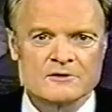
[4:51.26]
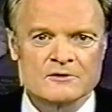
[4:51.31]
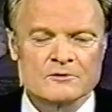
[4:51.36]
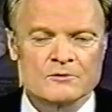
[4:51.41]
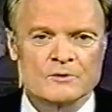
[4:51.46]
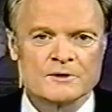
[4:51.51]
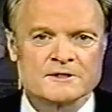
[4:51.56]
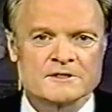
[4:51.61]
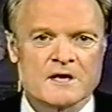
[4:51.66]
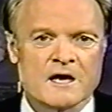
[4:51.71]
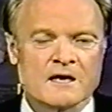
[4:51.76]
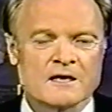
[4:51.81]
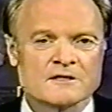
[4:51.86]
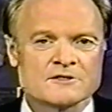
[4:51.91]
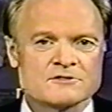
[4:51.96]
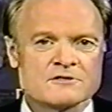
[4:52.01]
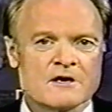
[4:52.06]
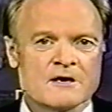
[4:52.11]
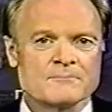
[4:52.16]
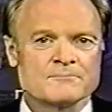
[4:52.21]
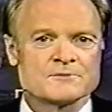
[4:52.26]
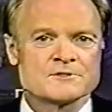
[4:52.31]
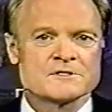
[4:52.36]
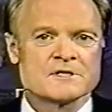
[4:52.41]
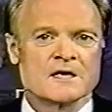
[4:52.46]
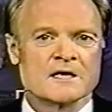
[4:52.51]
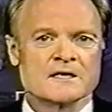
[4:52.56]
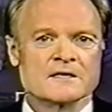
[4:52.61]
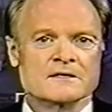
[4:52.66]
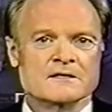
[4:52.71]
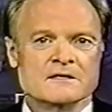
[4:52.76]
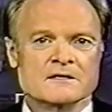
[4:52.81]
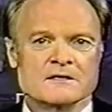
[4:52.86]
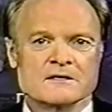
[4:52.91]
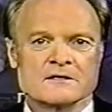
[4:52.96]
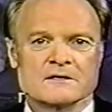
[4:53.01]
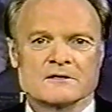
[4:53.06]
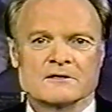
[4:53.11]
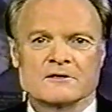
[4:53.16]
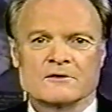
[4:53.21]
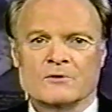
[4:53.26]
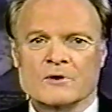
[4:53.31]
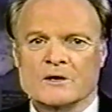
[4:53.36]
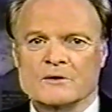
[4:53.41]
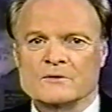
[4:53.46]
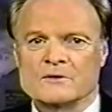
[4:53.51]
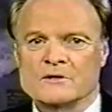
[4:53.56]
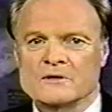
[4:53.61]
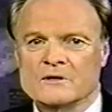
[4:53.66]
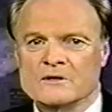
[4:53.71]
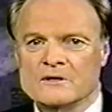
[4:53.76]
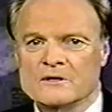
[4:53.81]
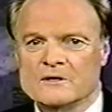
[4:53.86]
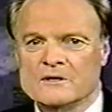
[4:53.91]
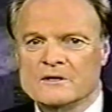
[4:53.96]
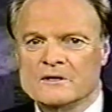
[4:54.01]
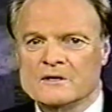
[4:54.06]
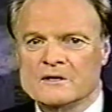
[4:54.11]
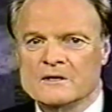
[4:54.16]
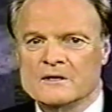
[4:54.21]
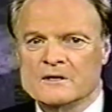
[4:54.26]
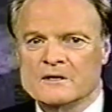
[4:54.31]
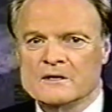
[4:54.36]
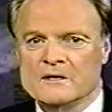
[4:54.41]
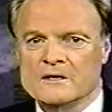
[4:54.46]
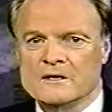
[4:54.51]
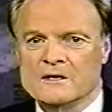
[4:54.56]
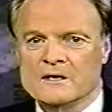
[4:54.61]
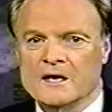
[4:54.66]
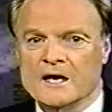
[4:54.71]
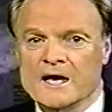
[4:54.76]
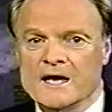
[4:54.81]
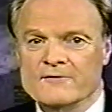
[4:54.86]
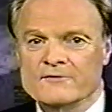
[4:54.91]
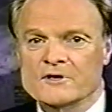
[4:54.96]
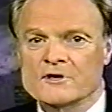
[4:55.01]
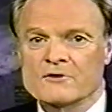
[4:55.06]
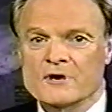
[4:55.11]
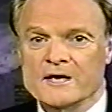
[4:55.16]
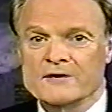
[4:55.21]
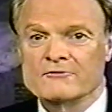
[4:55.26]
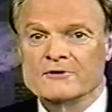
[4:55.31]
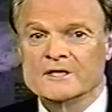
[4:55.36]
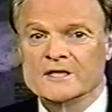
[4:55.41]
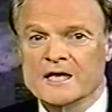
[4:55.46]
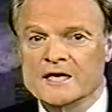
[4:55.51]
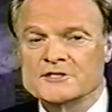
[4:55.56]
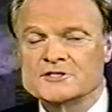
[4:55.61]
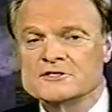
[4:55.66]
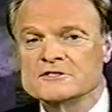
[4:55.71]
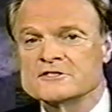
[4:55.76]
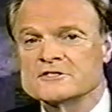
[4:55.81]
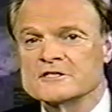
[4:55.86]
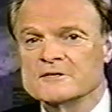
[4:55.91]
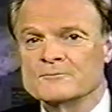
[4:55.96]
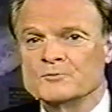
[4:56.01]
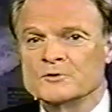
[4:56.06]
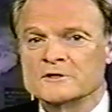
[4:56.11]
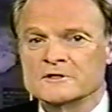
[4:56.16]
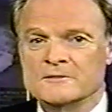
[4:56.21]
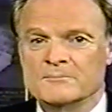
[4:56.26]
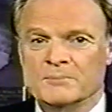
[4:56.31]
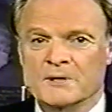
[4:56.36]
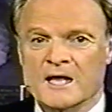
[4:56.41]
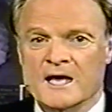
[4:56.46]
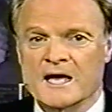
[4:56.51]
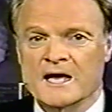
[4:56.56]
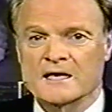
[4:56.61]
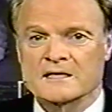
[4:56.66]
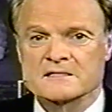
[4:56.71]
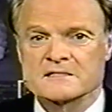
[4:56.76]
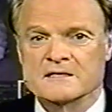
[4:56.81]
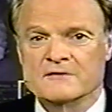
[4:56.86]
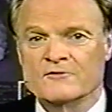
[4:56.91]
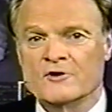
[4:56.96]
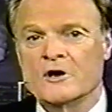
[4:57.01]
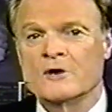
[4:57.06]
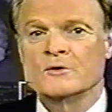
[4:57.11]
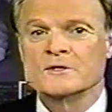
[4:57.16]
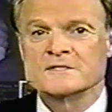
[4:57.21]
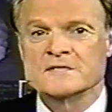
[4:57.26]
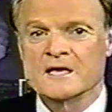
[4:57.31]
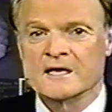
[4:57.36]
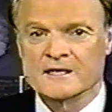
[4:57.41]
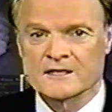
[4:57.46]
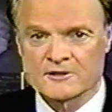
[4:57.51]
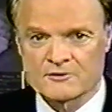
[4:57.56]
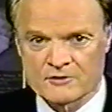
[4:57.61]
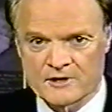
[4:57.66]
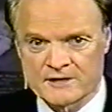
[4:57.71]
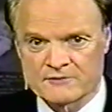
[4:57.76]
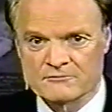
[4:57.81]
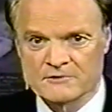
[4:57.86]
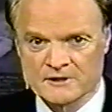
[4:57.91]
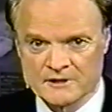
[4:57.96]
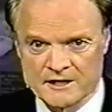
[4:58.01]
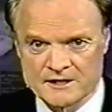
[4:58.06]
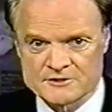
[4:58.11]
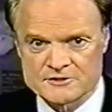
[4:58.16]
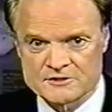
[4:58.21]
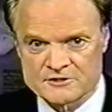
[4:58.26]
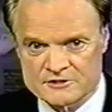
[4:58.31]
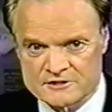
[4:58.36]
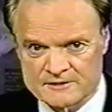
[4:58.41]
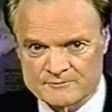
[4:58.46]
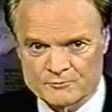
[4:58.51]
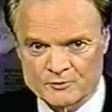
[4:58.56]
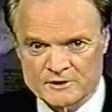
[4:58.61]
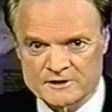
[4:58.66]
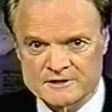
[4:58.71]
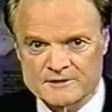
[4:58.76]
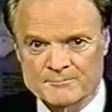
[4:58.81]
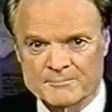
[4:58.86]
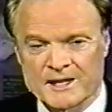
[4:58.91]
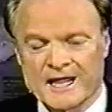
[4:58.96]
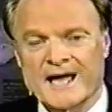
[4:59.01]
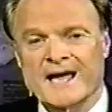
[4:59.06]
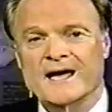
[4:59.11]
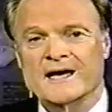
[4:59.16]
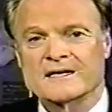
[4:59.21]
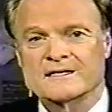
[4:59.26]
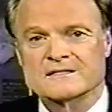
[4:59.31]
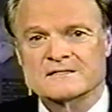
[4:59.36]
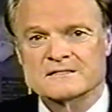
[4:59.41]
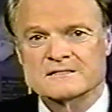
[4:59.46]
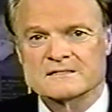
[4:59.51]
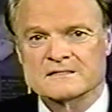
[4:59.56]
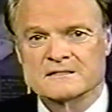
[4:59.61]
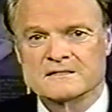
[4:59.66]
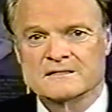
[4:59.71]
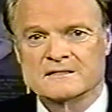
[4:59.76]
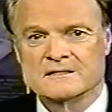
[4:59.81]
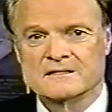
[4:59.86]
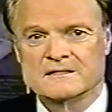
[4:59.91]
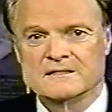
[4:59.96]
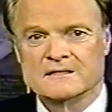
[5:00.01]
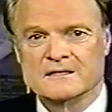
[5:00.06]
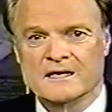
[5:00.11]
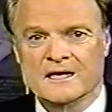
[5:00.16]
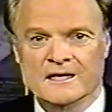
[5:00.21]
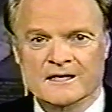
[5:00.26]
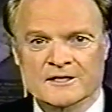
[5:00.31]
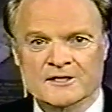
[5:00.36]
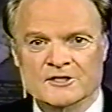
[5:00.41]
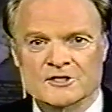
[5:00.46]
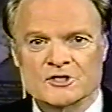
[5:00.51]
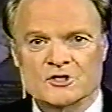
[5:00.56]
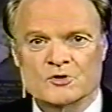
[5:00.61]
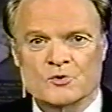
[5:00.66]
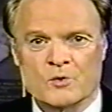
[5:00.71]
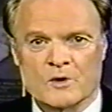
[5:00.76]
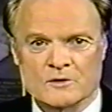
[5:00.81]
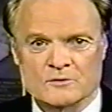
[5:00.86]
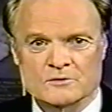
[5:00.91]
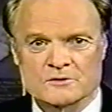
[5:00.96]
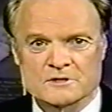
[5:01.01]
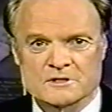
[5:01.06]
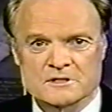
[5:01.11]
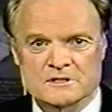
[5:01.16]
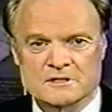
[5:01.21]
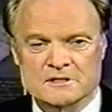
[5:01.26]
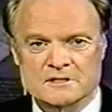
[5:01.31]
When Donald Trump said, quote, I have a great relationship with the blacks. I've always had a great relationship with the blacks, end quote.